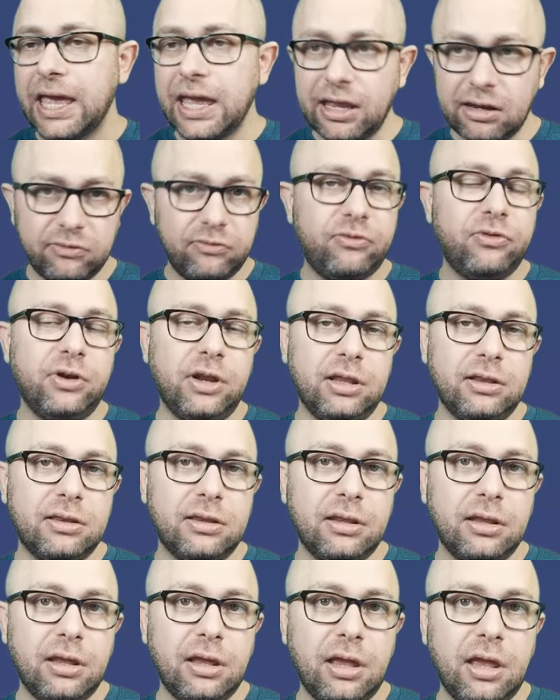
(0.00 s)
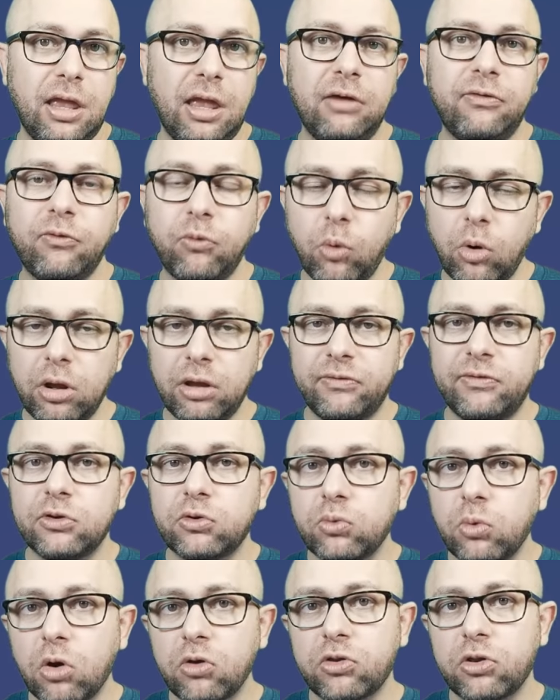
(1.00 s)
infinite. If
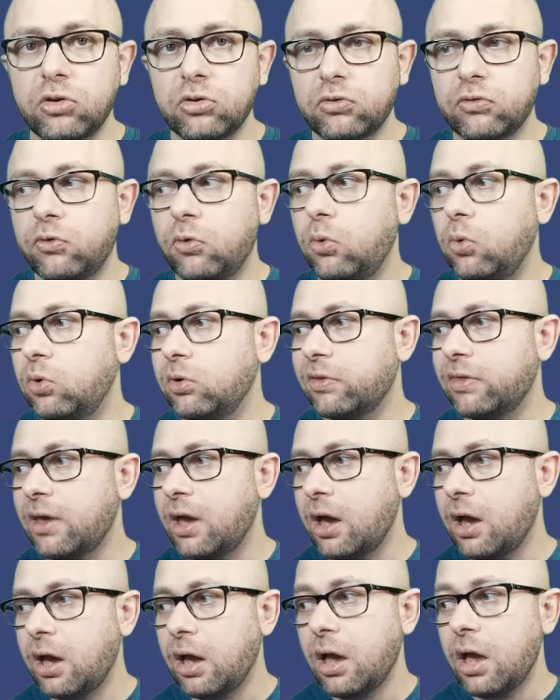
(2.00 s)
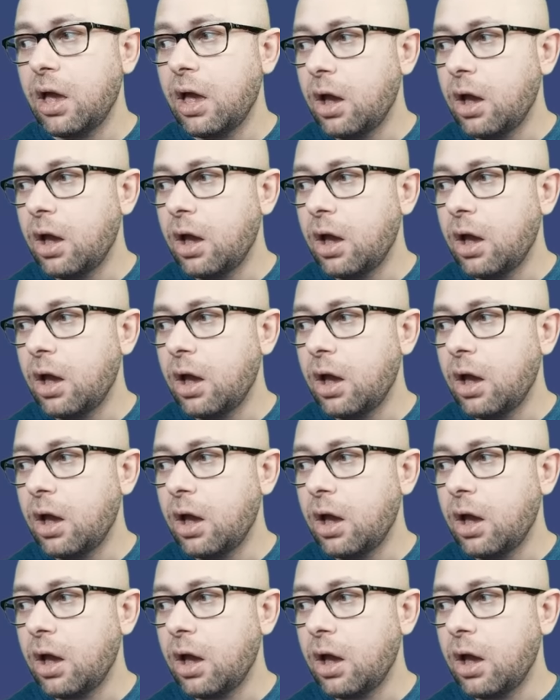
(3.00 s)
it wasn't for the